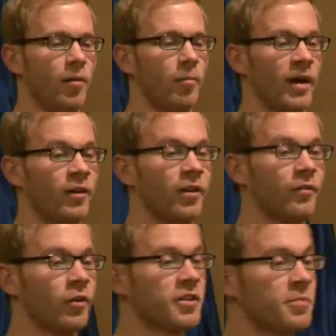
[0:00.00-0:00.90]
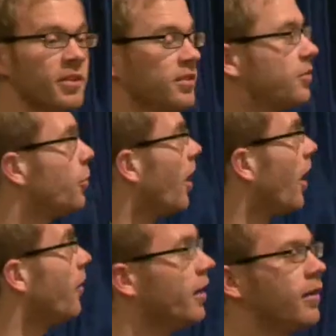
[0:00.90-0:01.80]
Minor advertisement, we're
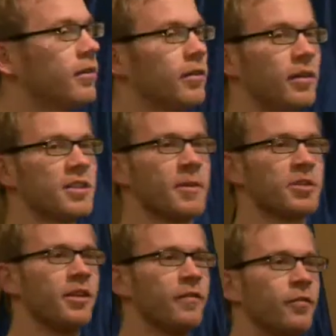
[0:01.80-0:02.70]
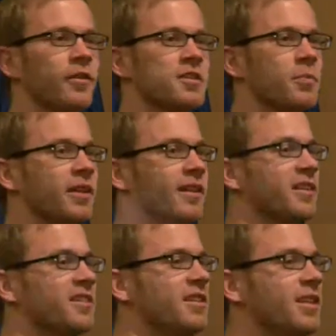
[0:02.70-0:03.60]
hiring, especially for the Spring Data
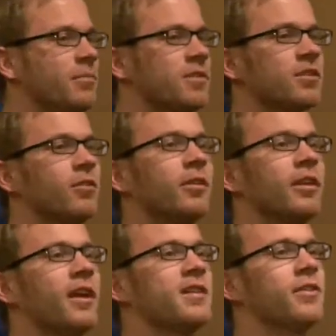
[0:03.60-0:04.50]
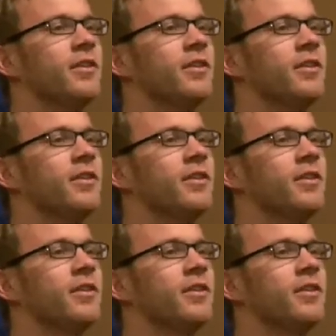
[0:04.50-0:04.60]
team. So in case you're